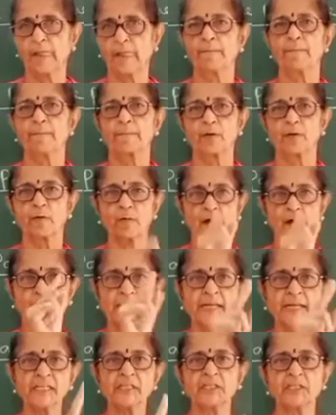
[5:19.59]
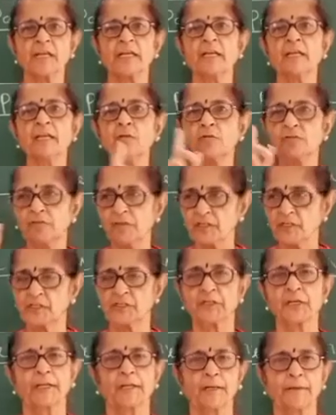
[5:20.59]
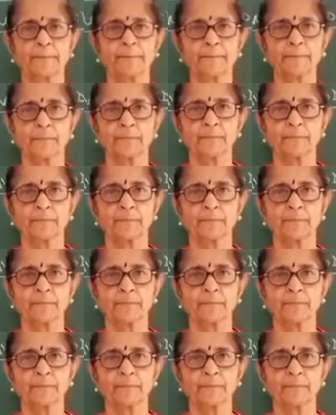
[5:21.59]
Now, I shall, we shall.